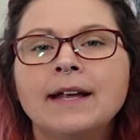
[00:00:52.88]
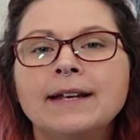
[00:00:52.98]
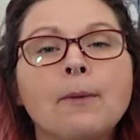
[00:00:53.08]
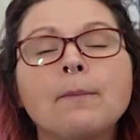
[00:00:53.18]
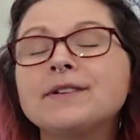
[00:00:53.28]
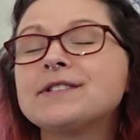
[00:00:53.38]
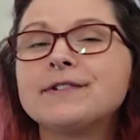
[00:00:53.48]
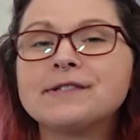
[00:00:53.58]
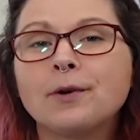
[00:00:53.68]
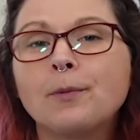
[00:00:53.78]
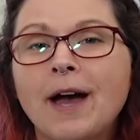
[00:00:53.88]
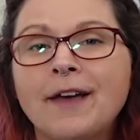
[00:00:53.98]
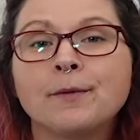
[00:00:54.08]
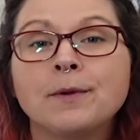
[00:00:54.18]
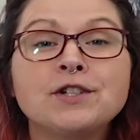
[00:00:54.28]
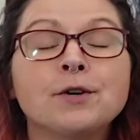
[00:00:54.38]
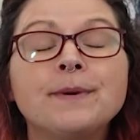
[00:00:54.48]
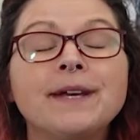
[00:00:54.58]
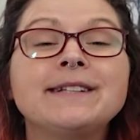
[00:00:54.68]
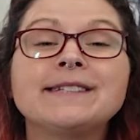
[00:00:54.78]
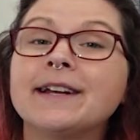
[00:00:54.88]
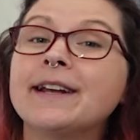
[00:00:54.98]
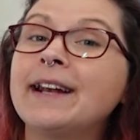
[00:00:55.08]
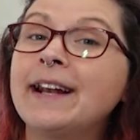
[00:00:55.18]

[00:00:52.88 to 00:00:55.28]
Now, most of us are aware that we should be eating at